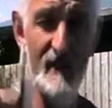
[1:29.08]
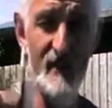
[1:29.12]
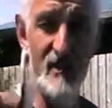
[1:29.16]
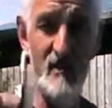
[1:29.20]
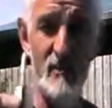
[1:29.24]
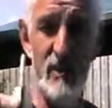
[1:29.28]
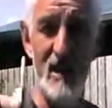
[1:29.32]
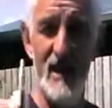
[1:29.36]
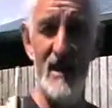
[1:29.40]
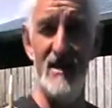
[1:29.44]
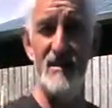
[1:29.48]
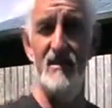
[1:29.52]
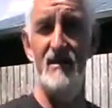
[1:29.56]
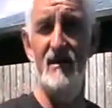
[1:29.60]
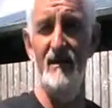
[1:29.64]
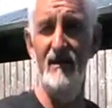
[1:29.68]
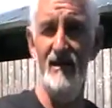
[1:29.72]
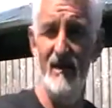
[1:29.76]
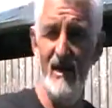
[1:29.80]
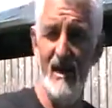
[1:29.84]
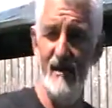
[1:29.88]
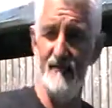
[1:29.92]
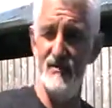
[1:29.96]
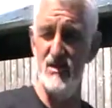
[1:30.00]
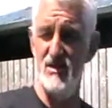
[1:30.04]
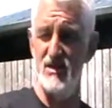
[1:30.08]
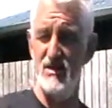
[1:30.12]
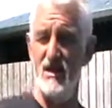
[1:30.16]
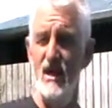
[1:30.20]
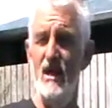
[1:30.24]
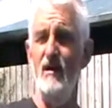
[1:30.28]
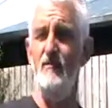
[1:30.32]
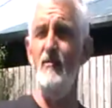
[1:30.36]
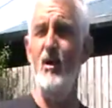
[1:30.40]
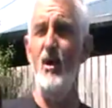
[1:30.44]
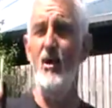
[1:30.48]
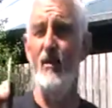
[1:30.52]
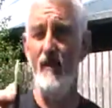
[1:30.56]
the place. I don't have a
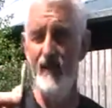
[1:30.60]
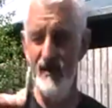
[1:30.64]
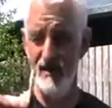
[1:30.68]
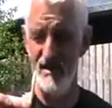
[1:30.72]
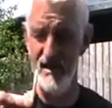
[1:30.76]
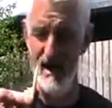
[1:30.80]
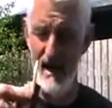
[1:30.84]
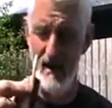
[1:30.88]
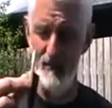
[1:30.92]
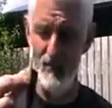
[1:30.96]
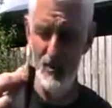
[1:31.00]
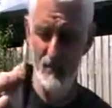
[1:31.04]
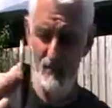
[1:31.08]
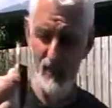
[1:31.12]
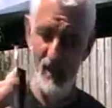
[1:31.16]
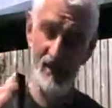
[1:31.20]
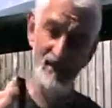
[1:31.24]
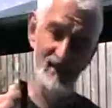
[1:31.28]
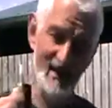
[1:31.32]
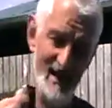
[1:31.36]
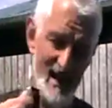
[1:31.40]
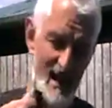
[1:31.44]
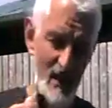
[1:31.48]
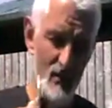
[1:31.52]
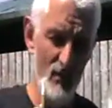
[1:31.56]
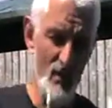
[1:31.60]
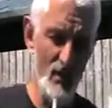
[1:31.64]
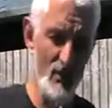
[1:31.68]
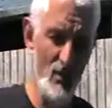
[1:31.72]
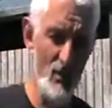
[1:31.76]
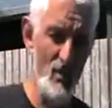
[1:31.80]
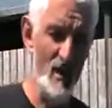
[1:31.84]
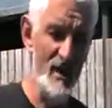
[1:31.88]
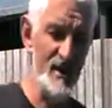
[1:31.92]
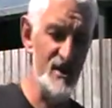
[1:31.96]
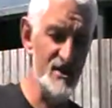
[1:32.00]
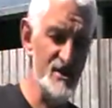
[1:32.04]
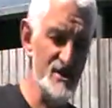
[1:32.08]
slow-mo on this camera, but hey, we will
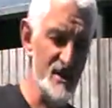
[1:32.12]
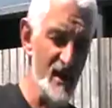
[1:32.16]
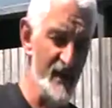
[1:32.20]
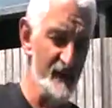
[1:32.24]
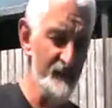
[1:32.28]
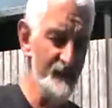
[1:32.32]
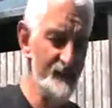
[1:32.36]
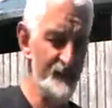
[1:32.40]
wait and see.